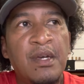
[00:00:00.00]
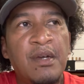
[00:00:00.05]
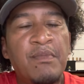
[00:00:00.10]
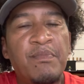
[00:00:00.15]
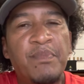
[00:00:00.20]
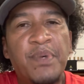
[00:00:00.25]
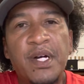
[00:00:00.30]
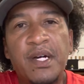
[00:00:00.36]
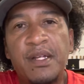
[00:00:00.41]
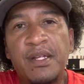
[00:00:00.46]

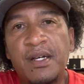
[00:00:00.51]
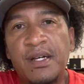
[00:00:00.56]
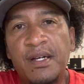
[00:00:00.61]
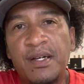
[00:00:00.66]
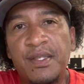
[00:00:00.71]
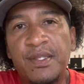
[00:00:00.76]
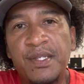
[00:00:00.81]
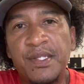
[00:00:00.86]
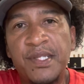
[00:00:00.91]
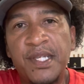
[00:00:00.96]

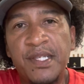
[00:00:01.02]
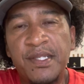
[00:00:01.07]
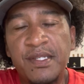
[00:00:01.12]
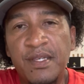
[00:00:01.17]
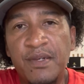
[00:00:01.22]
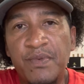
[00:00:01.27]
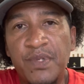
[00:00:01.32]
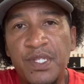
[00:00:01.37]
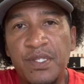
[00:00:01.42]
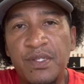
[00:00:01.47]
But the testing
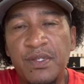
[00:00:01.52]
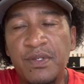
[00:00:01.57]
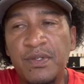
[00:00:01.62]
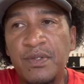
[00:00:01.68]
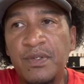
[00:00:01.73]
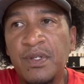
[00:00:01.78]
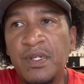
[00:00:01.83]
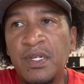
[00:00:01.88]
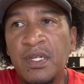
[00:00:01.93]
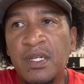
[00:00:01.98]
that we
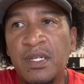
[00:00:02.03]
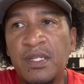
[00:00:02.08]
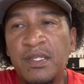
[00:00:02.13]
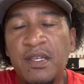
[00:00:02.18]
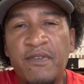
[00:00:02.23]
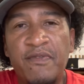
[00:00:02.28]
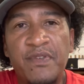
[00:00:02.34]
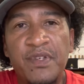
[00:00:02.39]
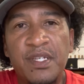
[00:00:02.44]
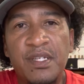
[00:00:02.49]
do
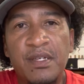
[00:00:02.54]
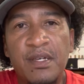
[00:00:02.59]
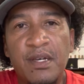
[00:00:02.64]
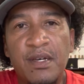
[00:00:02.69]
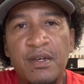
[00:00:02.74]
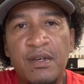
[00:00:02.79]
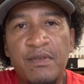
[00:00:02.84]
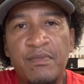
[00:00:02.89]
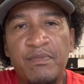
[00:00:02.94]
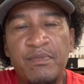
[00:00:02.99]

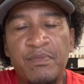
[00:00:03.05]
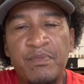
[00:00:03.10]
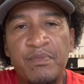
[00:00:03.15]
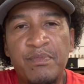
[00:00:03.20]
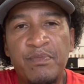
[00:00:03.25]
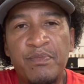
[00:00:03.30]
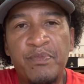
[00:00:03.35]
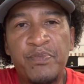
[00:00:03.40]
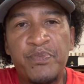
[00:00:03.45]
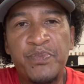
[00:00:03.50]
definitely
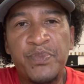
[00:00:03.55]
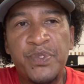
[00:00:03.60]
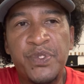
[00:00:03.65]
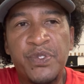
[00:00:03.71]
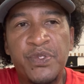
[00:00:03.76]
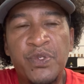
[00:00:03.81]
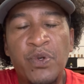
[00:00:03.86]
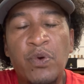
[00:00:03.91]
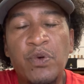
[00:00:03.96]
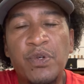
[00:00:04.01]

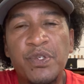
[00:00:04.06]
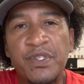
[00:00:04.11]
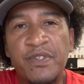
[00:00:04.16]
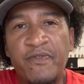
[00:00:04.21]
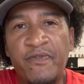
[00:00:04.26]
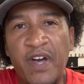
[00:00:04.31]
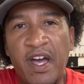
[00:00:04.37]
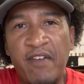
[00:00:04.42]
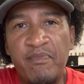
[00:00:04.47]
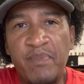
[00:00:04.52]
towards the
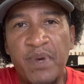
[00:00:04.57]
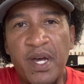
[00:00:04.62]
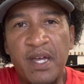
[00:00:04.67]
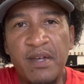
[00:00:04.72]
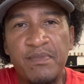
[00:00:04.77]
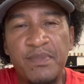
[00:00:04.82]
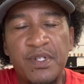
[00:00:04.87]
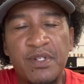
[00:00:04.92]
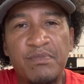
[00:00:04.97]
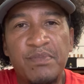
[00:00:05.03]
5
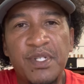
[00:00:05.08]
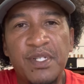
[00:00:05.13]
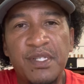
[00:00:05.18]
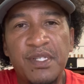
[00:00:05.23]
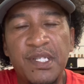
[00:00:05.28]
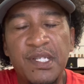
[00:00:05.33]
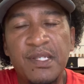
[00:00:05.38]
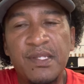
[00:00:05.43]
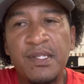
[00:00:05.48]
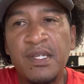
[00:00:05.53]
biomotor
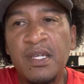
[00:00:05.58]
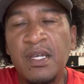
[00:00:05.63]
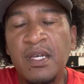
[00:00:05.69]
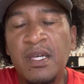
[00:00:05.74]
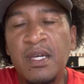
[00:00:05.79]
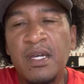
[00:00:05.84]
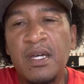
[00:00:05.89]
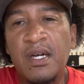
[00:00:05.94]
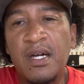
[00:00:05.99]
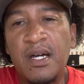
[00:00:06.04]
abilities.
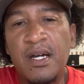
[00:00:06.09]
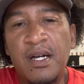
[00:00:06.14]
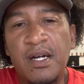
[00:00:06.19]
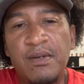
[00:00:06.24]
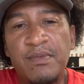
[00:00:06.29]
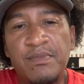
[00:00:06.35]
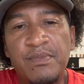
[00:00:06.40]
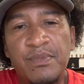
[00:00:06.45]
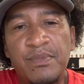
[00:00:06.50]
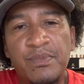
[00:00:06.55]

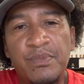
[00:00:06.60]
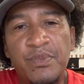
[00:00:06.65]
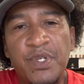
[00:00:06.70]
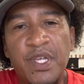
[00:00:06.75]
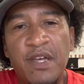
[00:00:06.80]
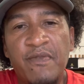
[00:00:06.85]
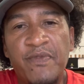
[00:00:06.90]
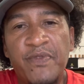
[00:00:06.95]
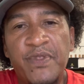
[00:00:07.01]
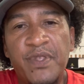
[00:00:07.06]
We
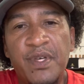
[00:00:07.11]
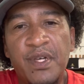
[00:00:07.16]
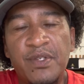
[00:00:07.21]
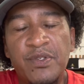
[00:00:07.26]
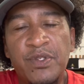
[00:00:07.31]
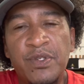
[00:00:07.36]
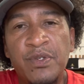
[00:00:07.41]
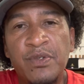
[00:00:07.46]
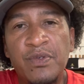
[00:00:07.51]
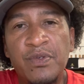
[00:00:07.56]
have
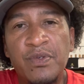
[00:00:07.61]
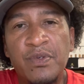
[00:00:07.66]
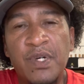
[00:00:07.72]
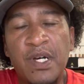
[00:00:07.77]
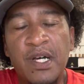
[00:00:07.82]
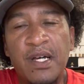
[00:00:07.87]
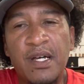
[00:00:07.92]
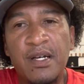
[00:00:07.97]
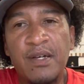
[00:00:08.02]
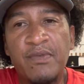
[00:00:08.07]

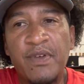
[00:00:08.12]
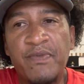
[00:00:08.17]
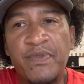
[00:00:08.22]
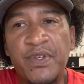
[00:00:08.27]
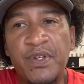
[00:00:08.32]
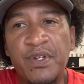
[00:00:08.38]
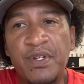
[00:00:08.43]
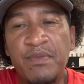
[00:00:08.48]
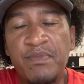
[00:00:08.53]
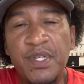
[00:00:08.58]
we have
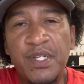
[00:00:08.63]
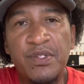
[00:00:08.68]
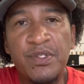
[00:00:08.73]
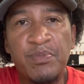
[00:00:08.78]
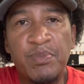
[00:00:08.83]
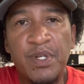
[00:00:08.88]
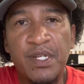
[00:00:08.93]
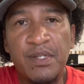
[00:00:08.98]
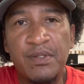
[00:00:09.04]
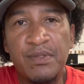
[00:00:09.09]
30-meter
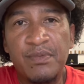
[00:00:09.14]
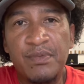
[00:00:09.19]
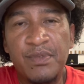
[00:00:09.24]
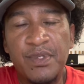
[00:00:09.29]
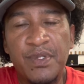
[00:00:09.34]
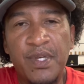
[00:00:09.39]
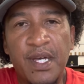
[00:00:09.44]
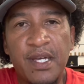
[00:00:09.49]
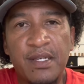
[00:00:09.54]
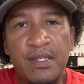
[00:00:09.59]
sprint
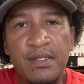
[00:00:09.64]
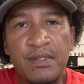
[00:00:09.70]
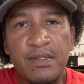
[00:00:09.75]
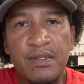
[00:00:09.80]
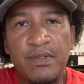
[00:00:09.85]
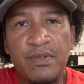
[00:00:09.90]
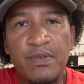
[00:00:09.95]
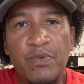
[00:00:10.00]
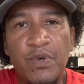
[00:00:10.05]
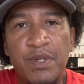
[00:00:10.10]
with, I
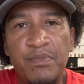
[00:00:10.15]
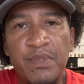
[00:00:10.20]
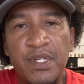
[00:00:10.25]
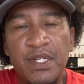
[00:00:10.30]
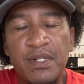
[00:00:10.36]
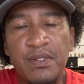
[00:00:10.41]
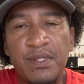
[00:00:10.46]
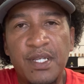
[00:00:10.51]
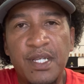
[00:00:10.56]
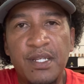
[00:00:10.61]
do a 1
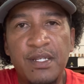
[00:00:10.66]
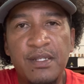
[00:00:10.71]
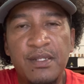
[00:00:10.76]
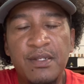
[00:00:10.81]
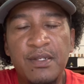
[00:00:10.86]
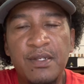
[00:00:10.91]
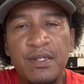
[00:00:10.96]
meter lead in.